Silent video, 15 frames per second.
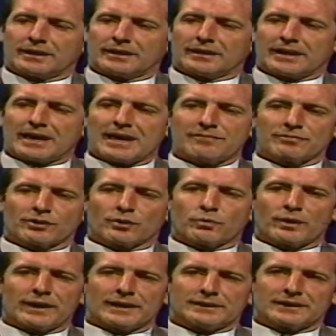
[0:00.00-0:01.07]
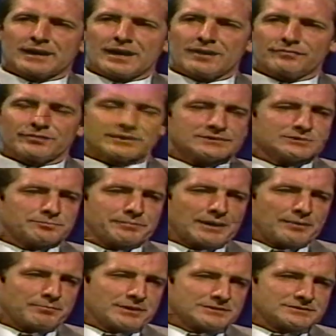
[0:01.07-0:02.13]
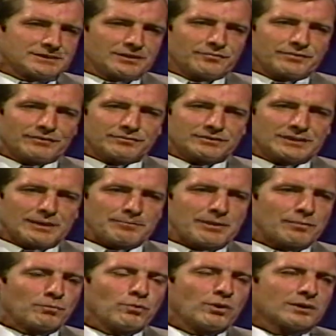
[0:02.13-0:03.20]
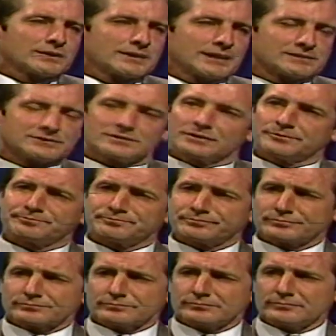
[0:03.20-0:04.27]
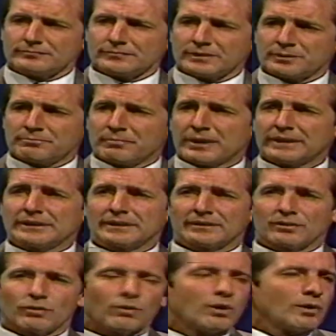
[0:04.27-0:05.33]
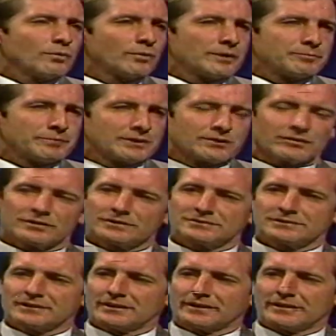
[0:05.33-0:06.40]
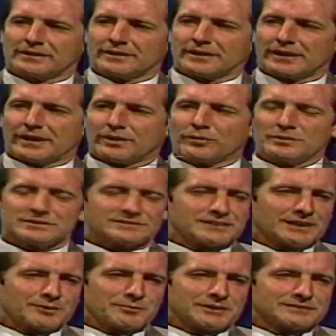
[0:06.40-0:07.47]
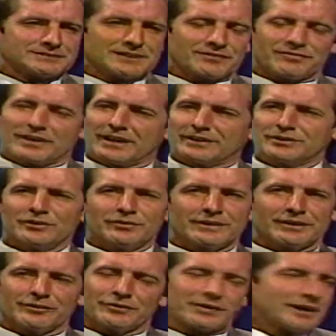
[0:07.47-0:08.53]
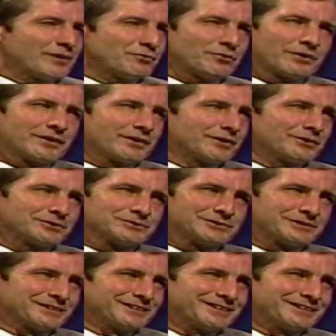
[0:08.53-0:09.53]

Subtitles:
And I have a quiet confidence about myself every time I walk next to Mike in a hallway, because I always say to myself, I know they don't have one of those.